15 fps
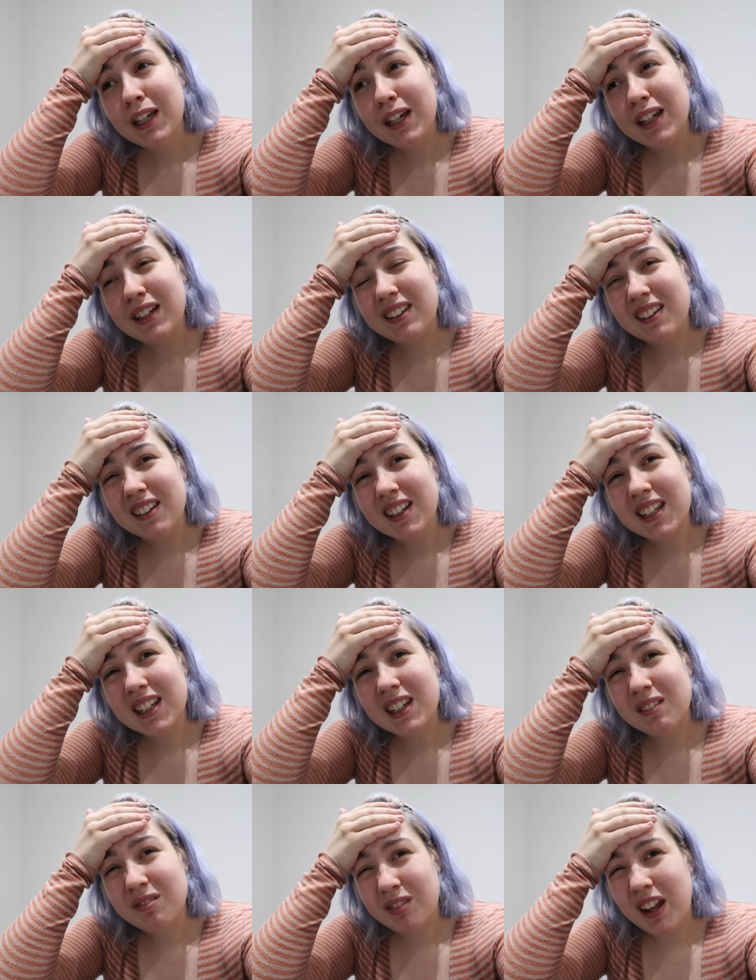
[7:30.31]
It's
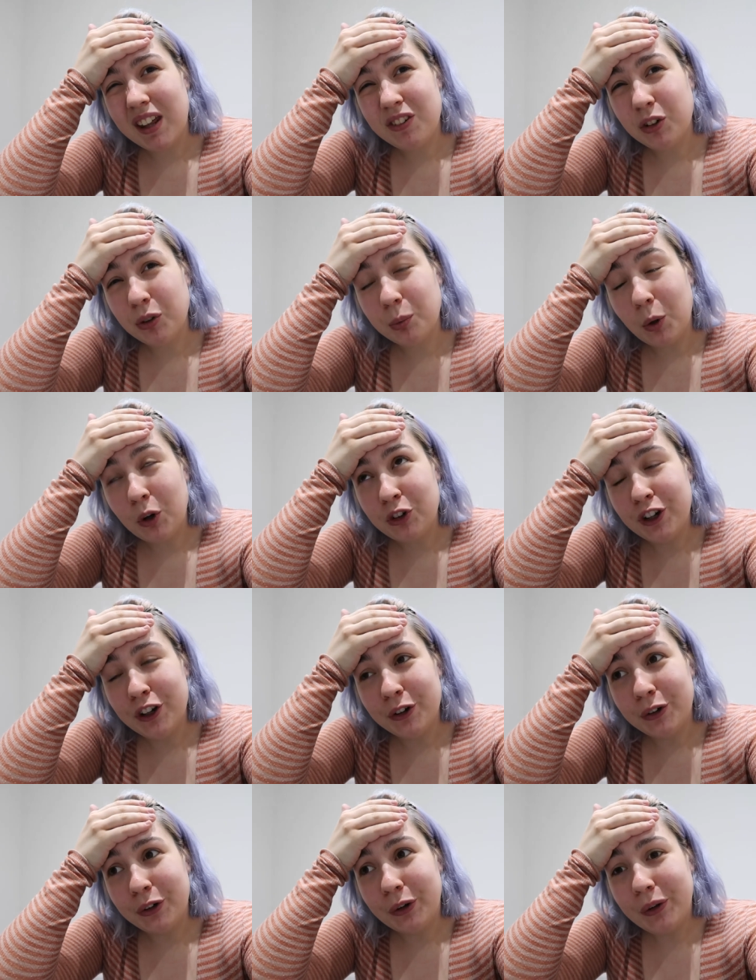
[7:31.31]
like, let's just wash
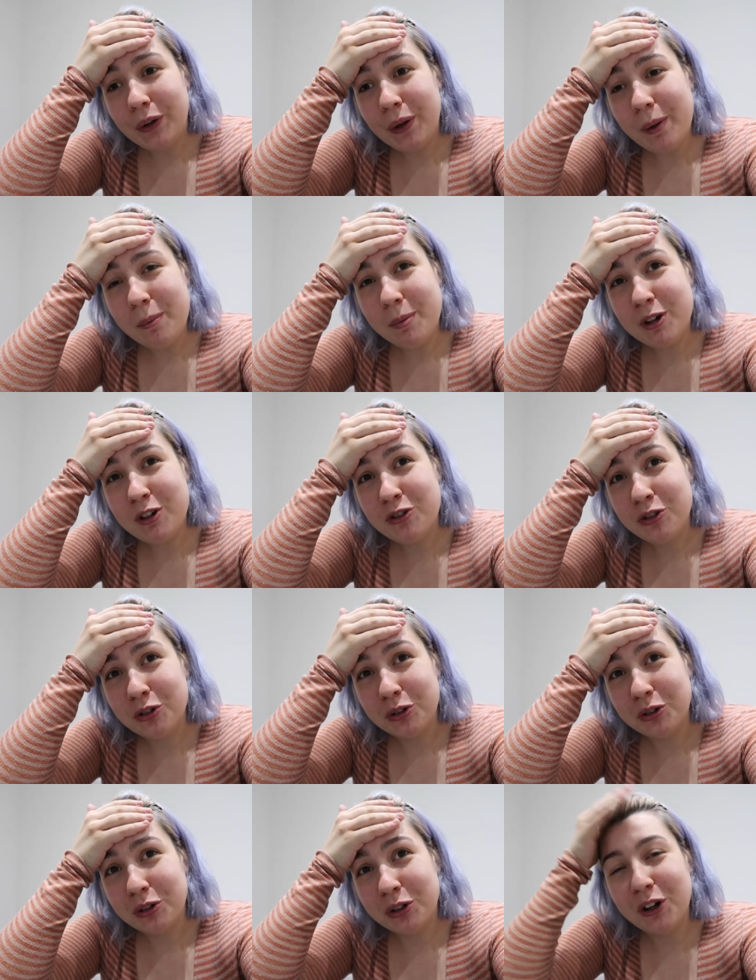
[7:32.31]
it all and be
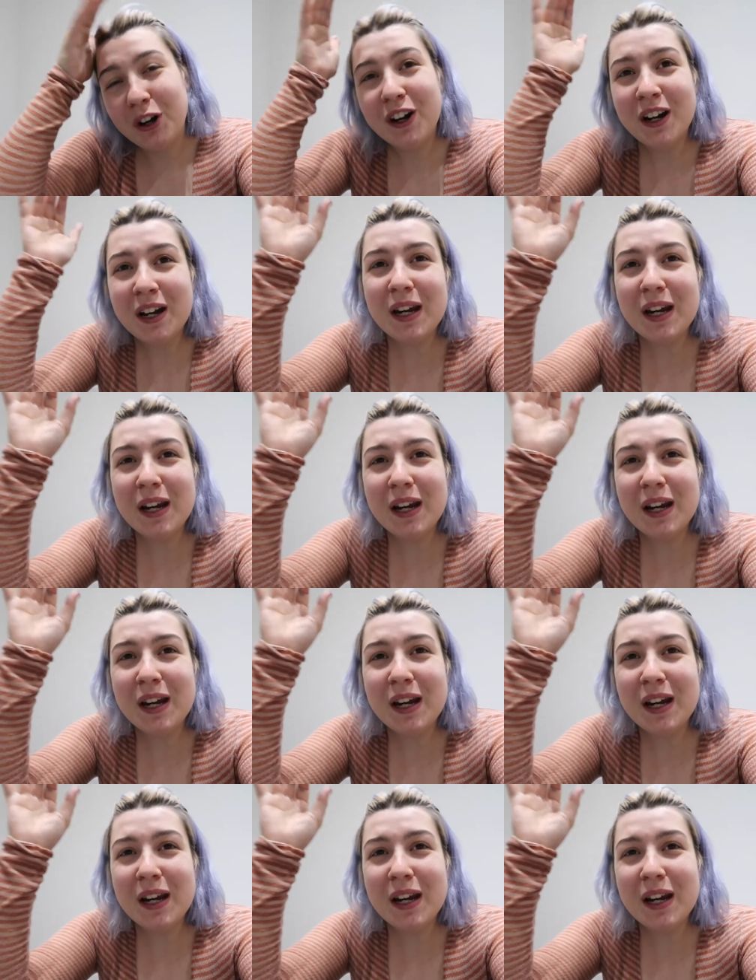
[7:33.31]
sure